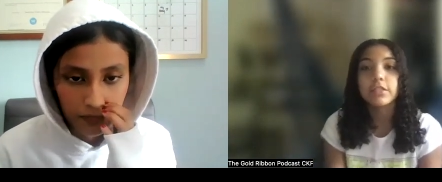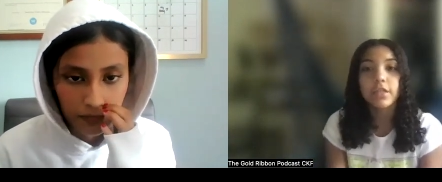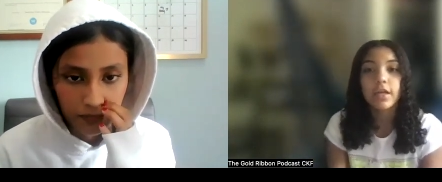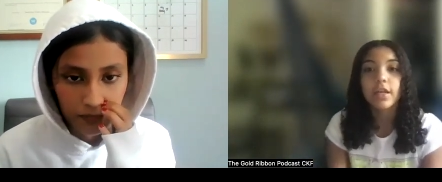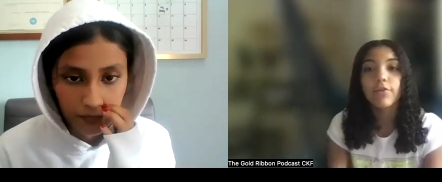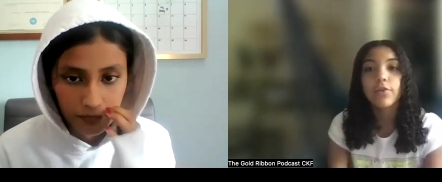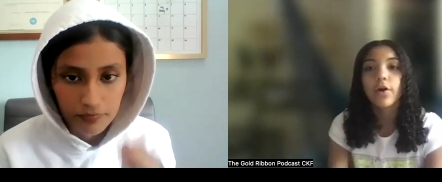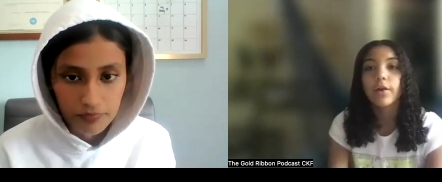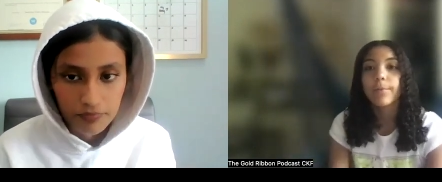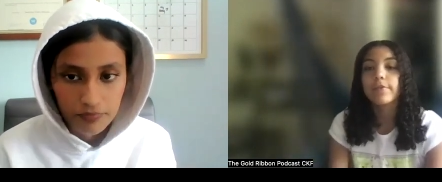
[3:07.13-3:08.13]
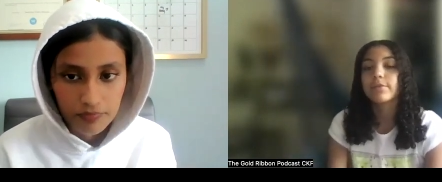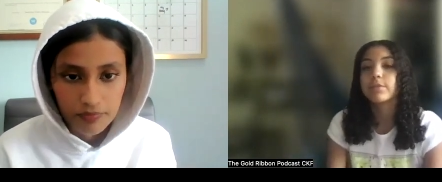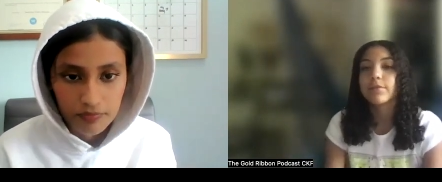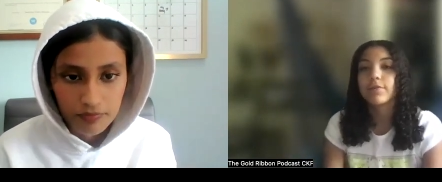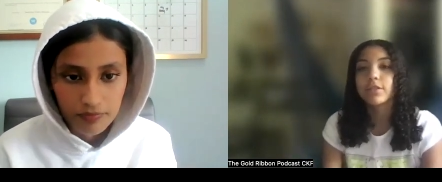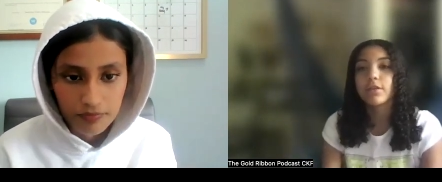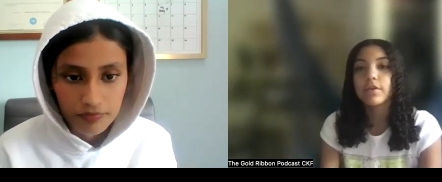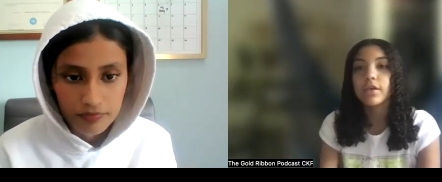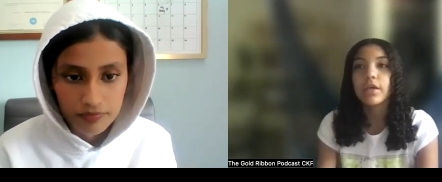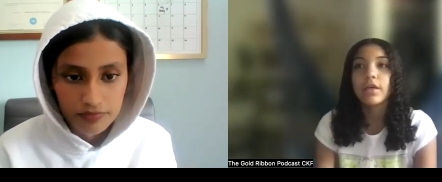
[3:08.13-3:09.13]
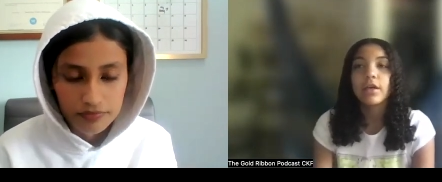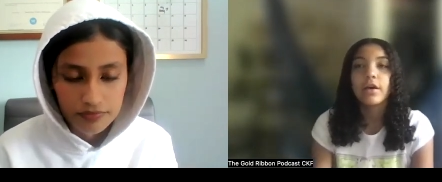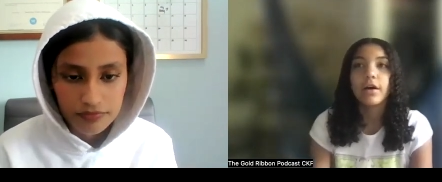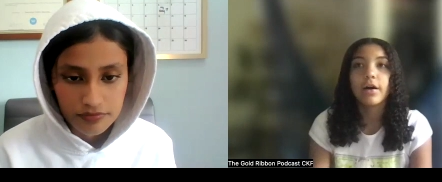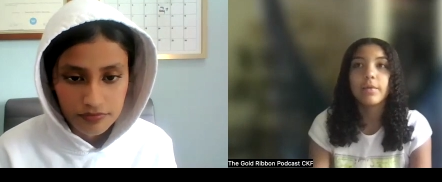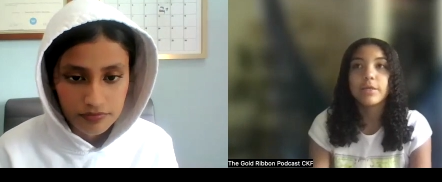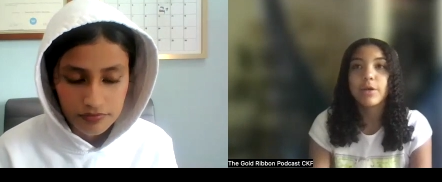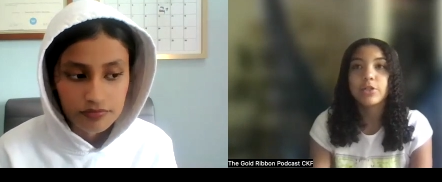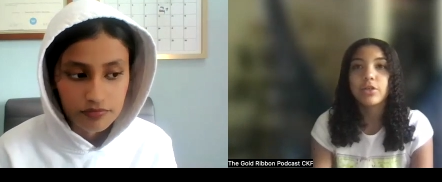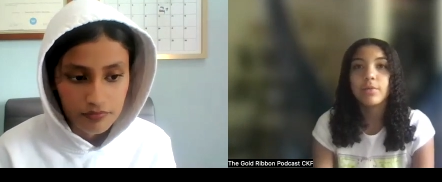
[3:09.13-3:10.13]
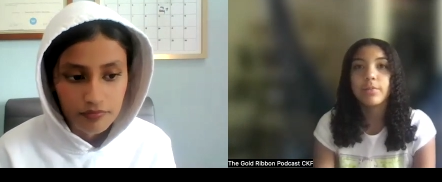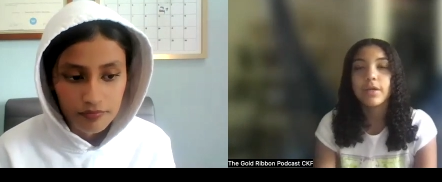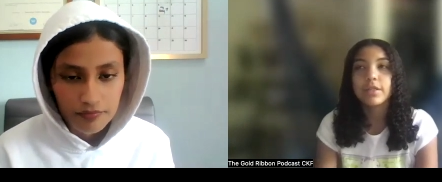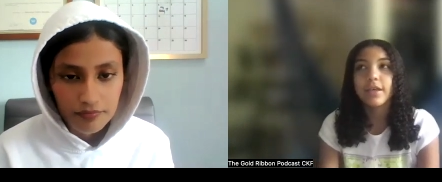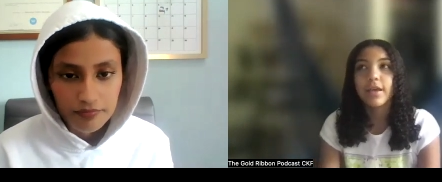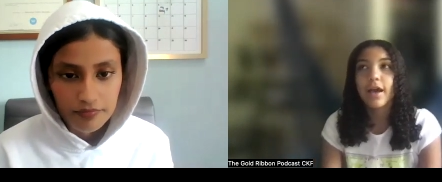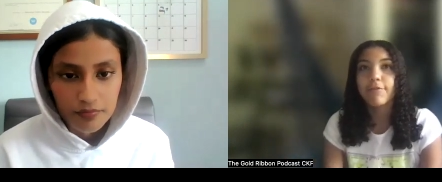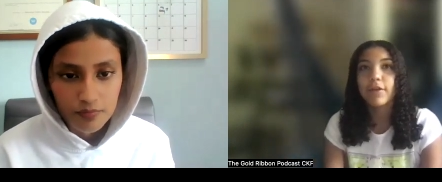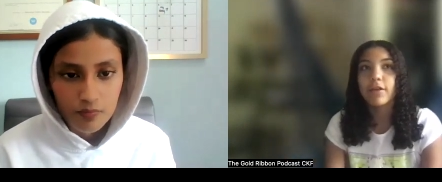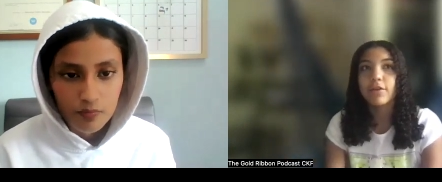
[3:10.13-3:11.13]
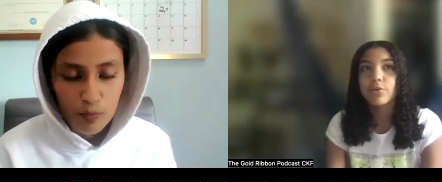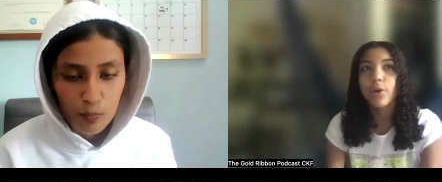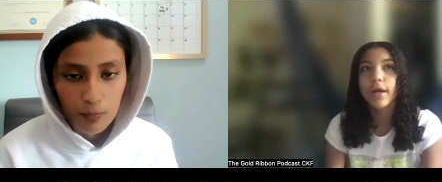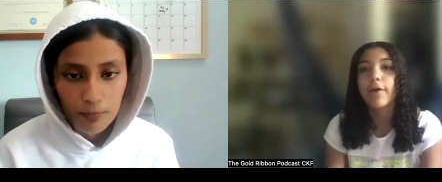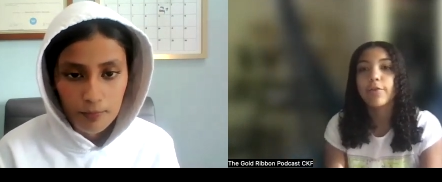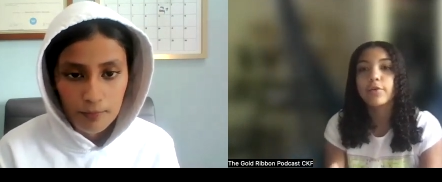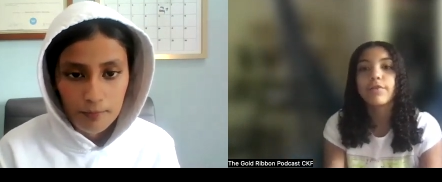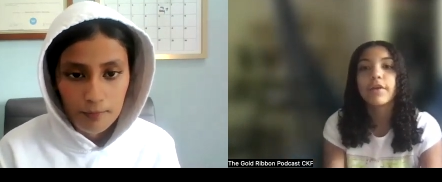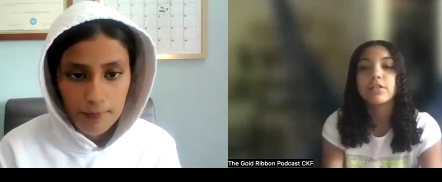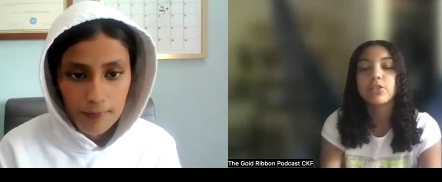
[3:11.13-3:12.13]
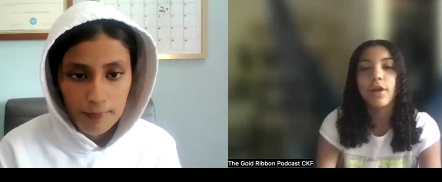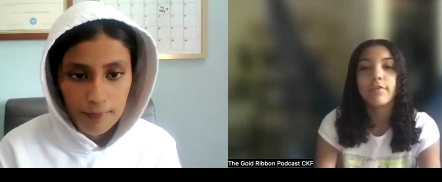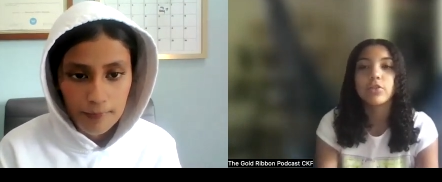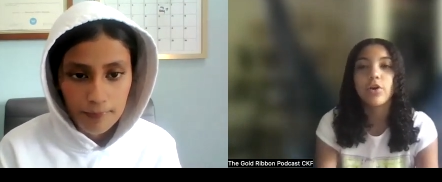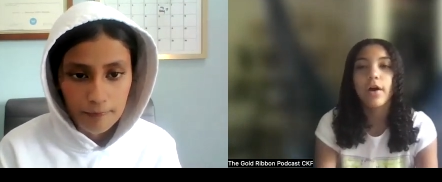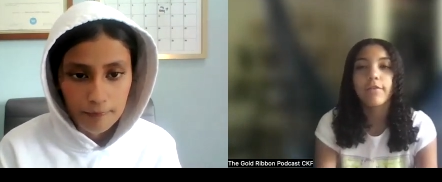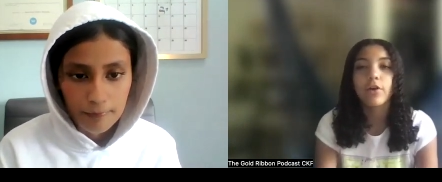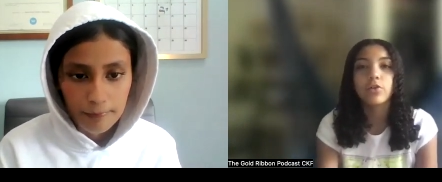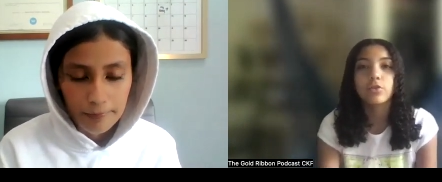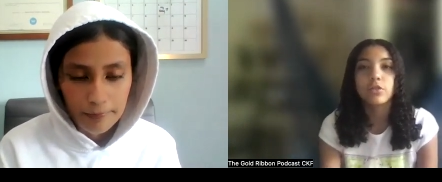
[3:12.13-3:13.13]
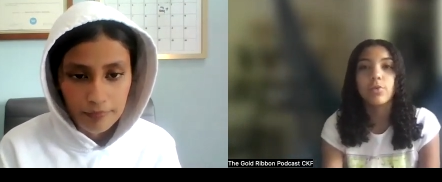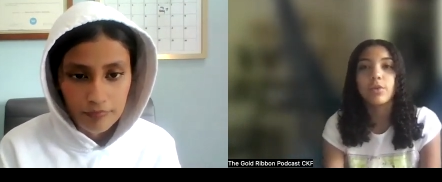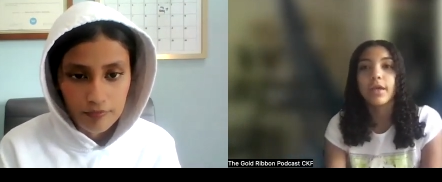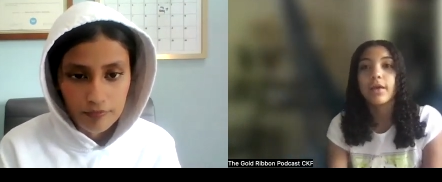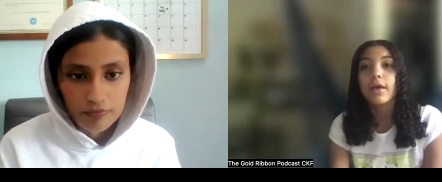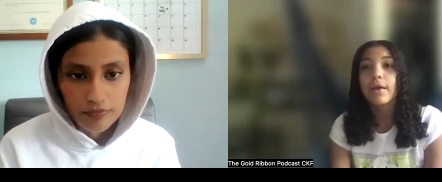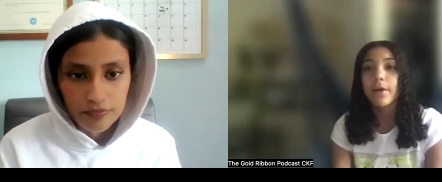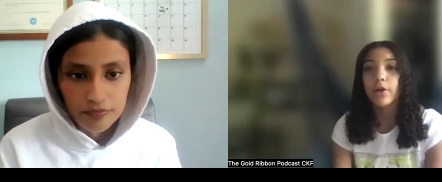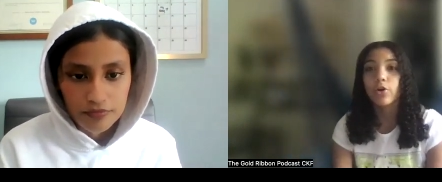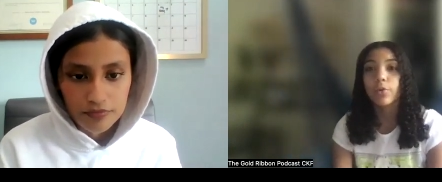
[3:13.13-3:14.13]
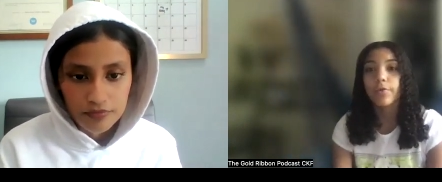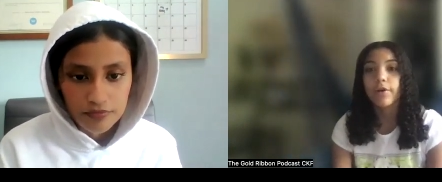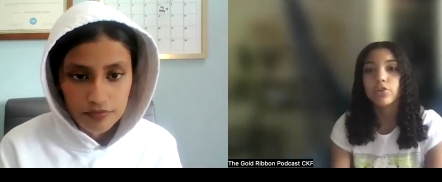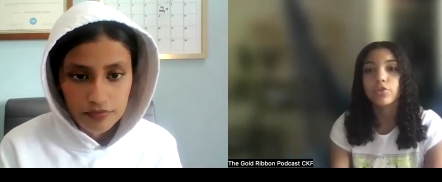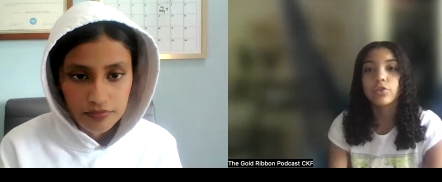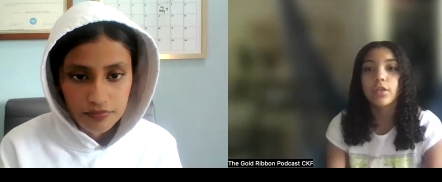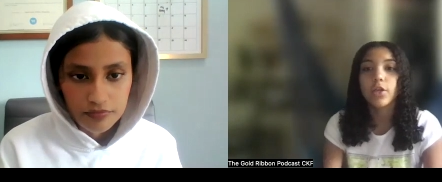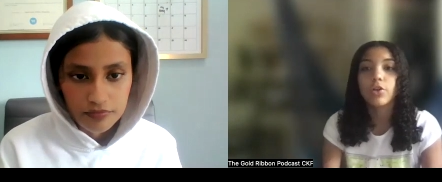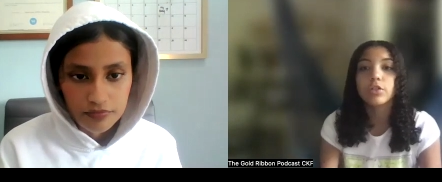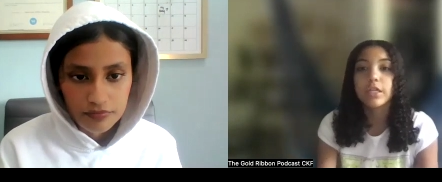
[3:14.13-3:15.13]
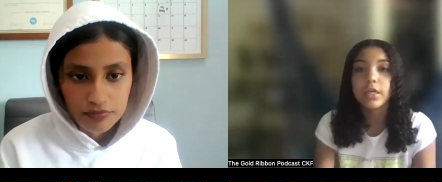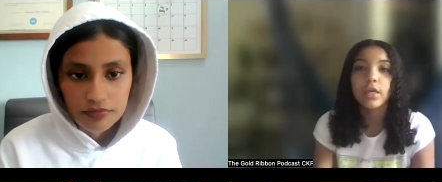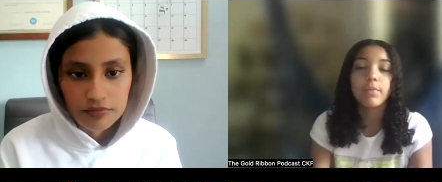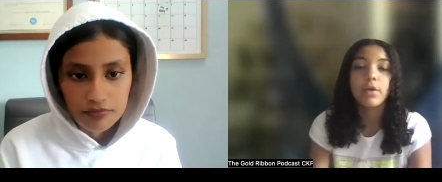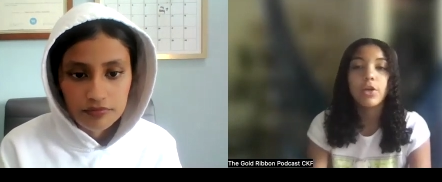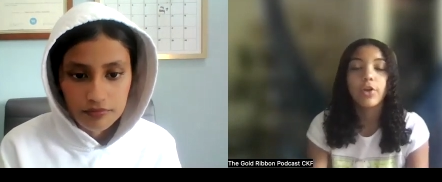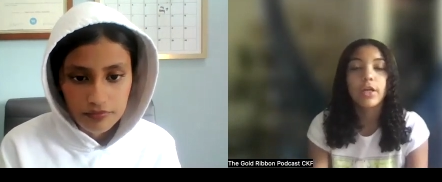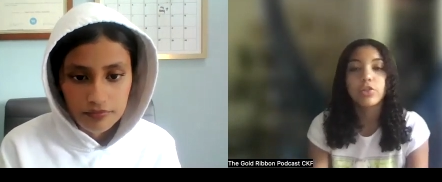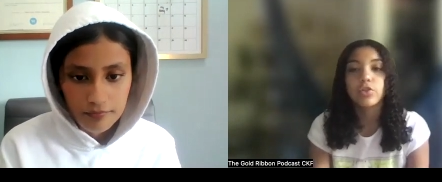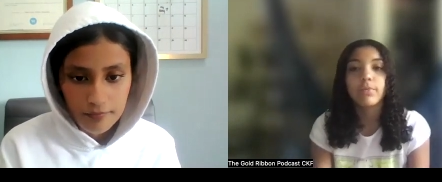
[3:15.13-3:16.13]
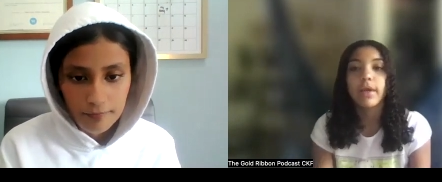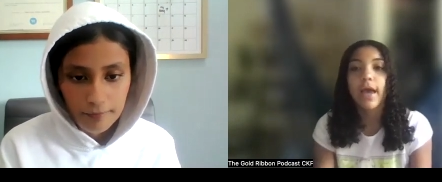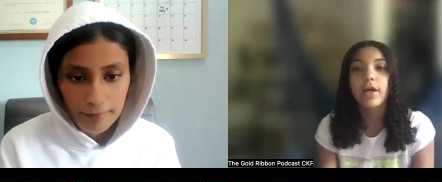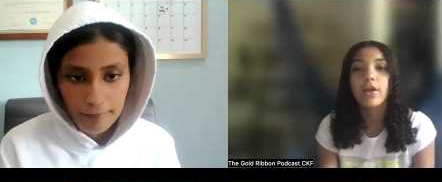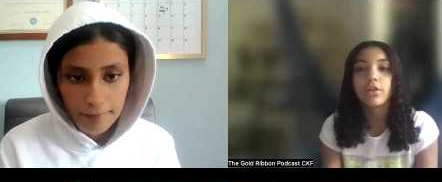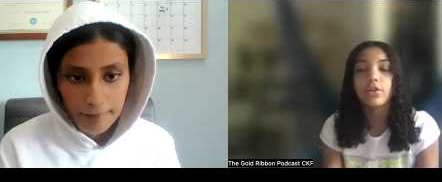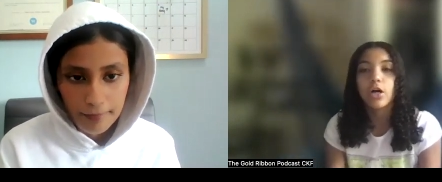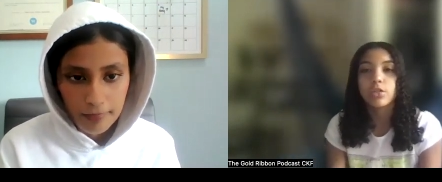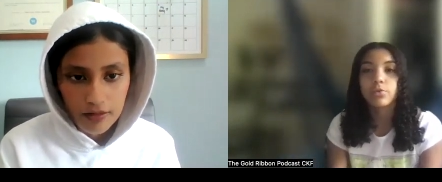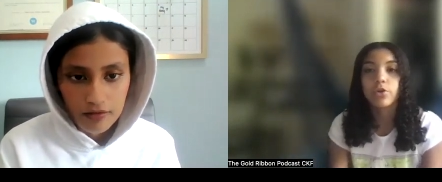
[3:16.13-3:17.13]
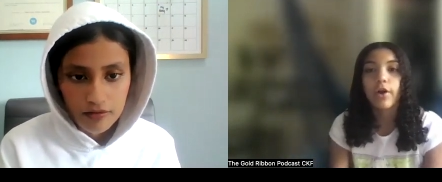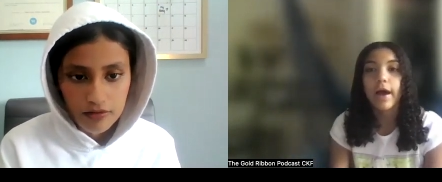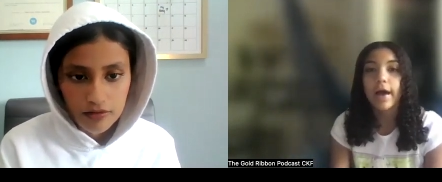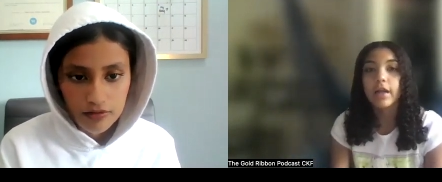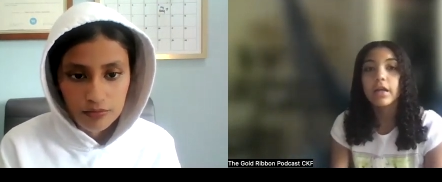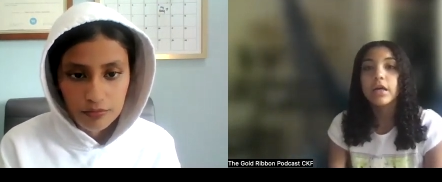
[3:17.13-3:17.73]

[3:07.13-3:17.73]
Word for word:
Speaker 1: Like I never thought about the specifics of it, especially because like I feel like to work out those phases, you have to talk very closely with like medical professionals and like your team, your cancer team, like at the hospital you're at.